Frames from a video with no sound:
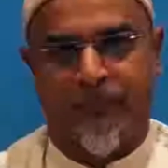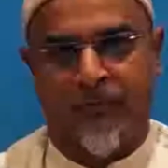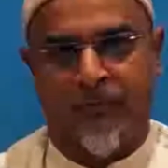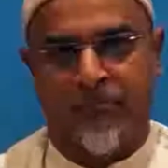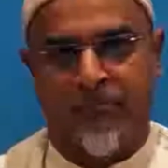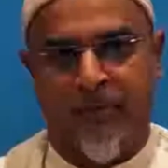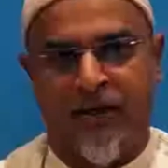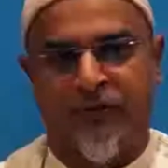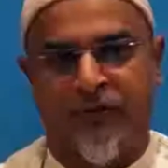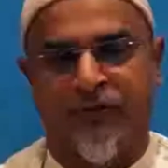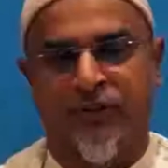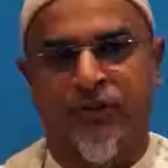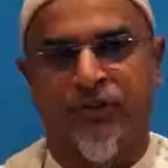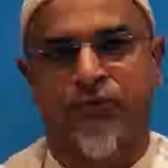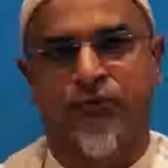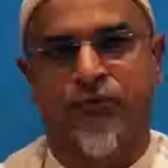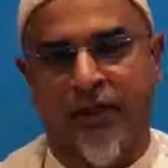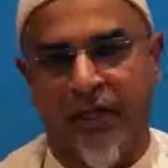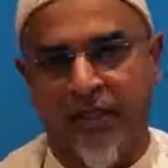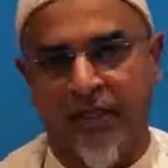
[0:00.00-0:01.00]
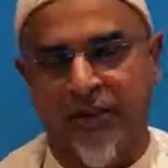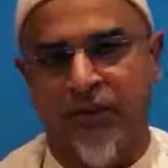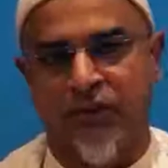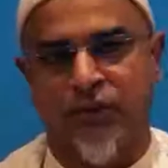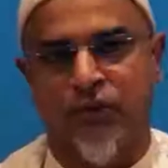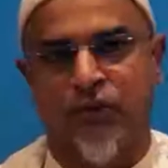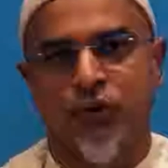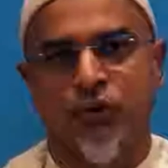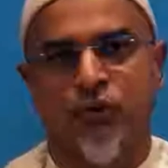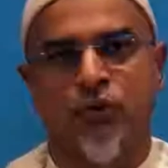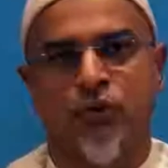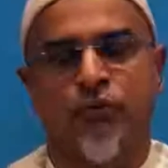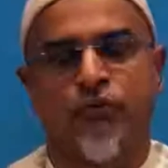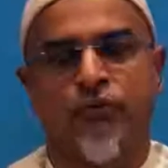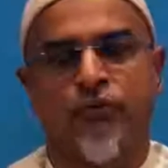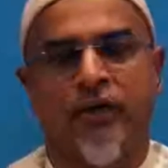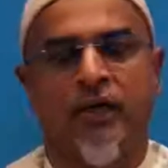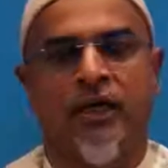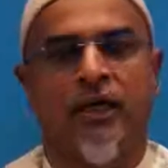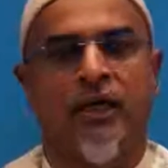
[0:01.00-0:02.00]
matters relating to
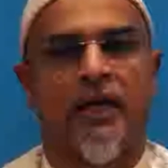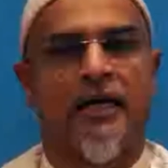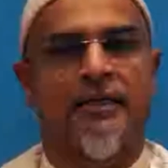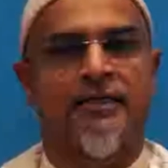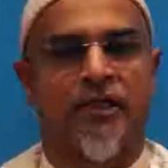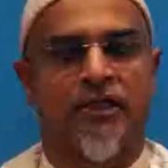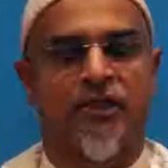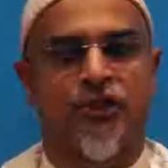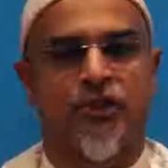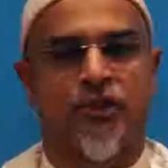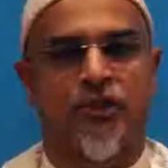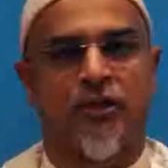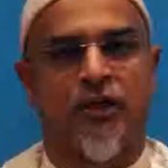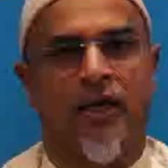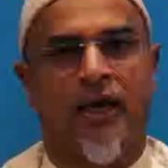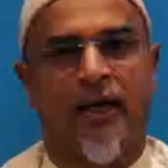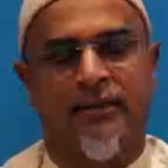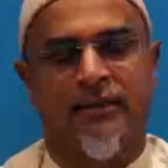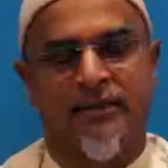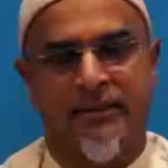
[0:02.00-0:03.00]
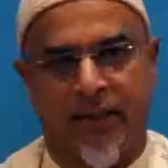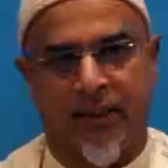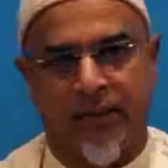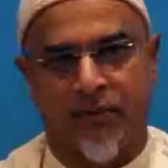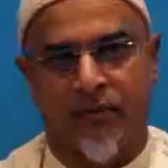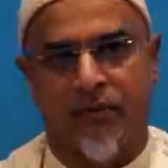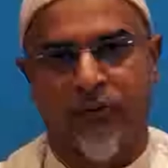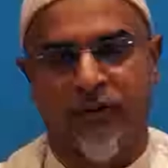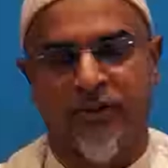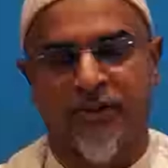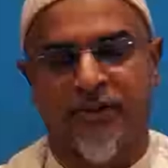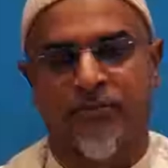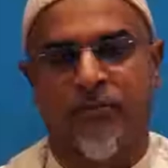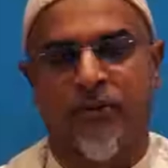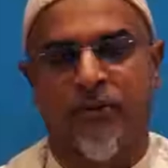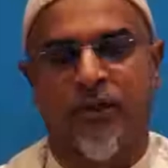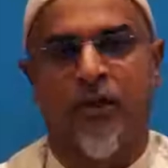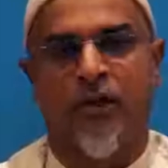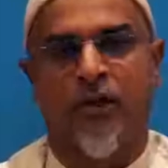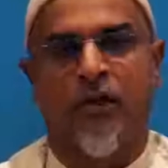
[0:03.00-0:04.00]
radicalization and terrorism,
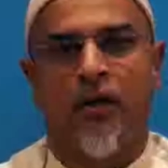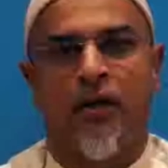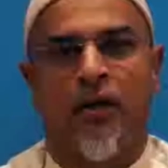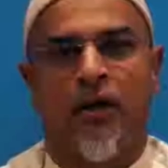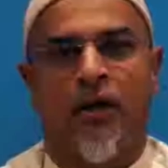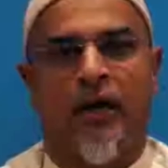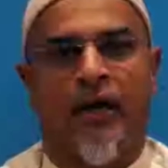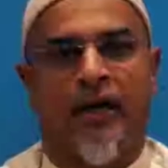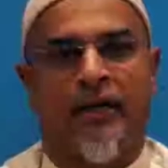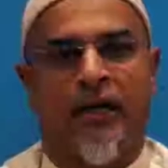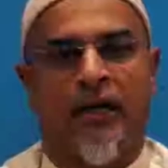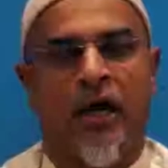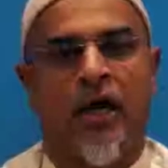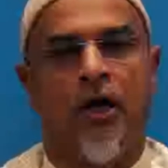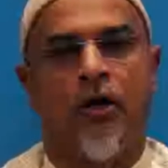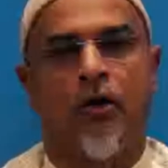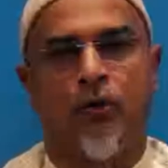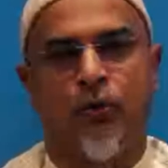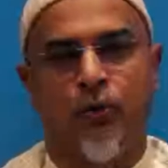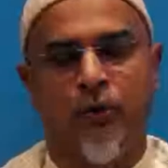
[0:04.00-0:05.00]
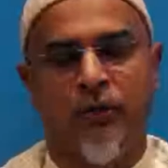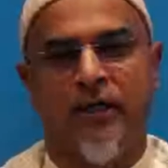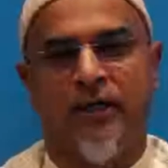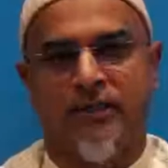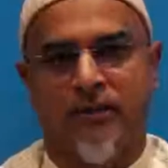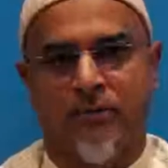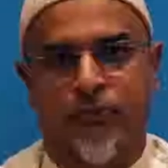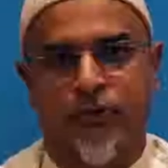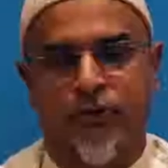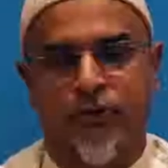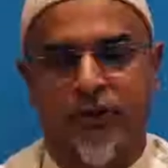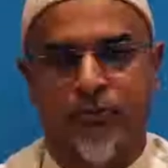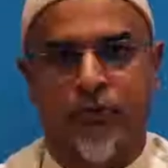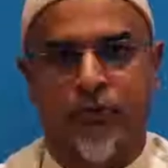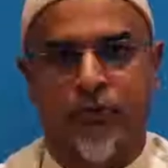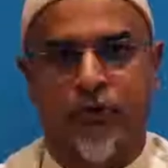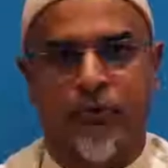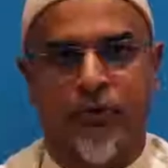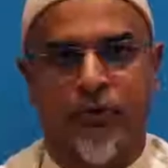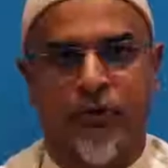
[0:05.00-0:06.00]
and how we as a
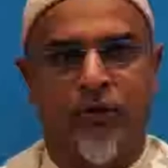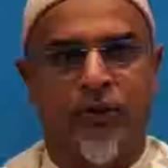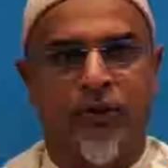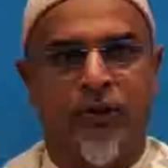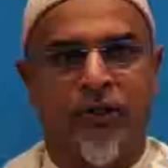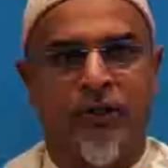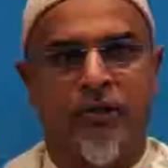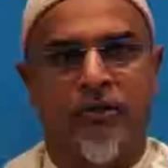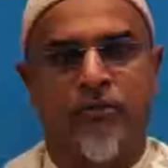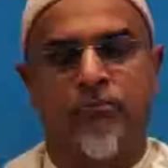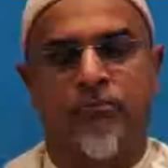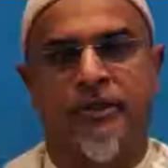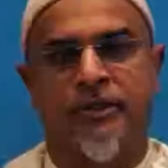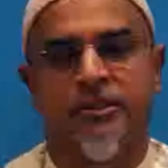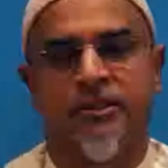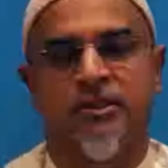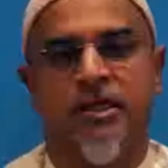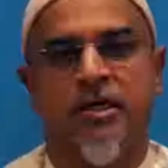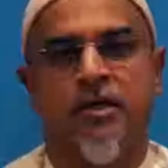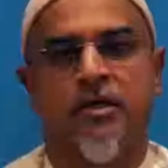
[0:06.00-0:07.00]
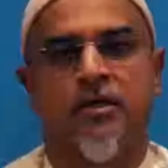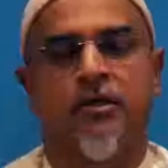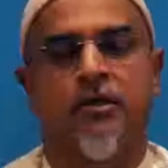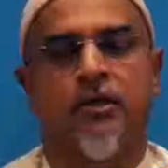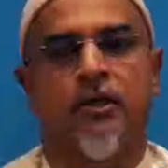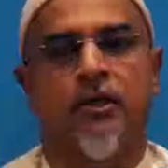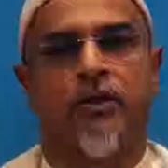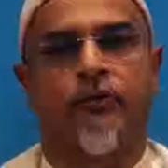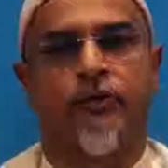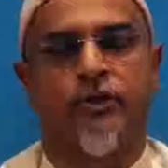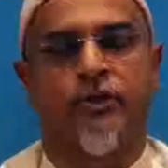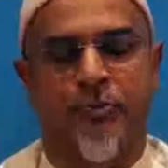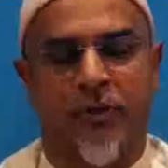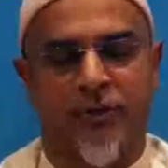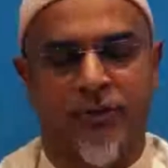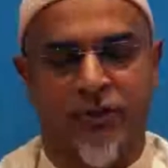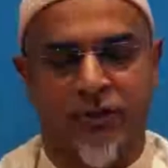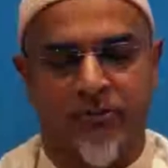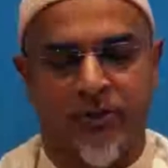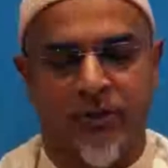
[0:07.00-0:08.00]
Muslim community must take
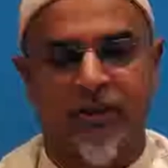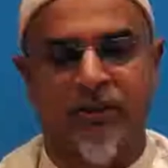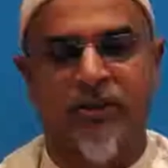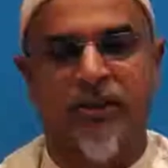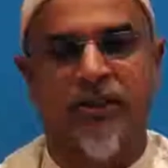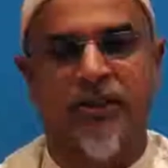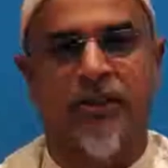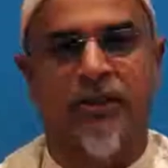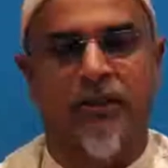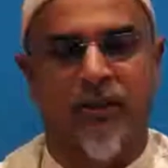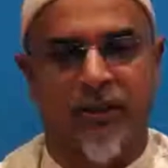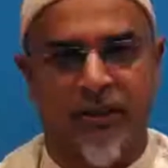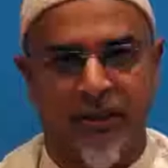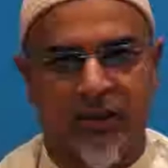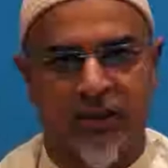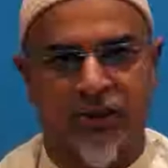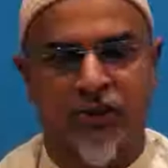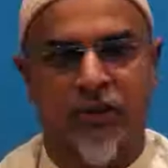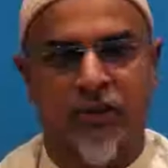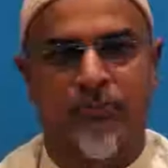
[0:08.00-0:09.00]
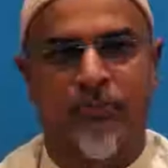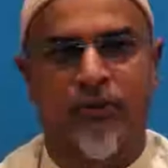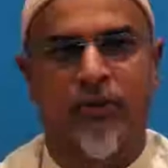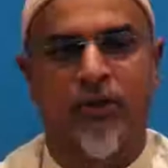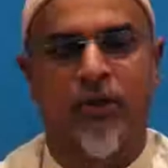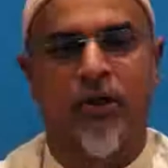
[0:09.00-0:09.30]
responsibility, leadership,